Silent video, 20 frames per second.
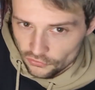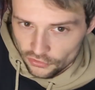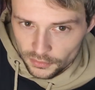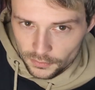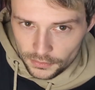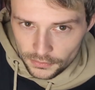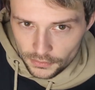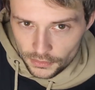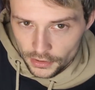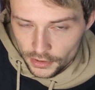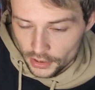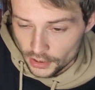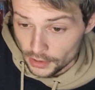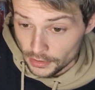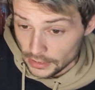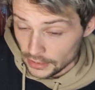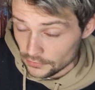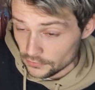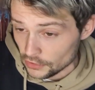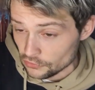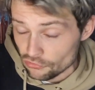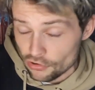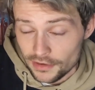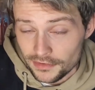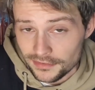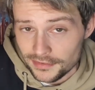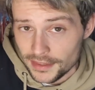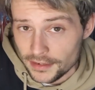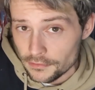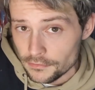a
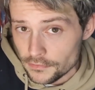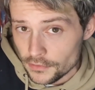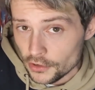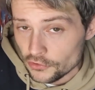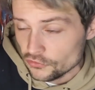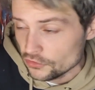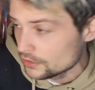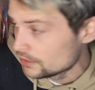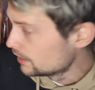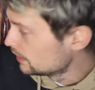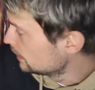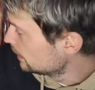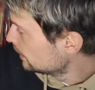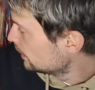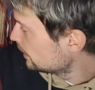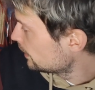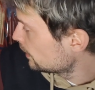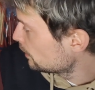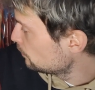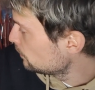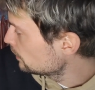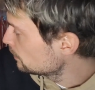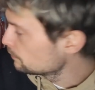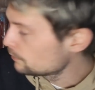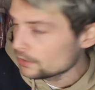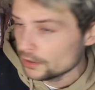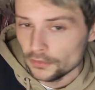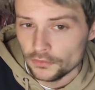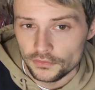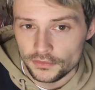translated version, and we can
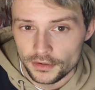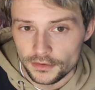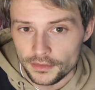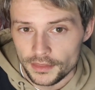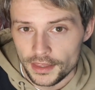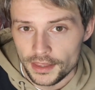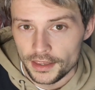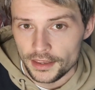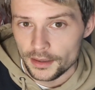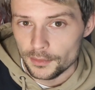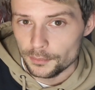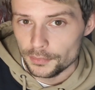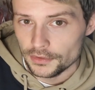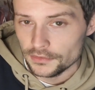post it there.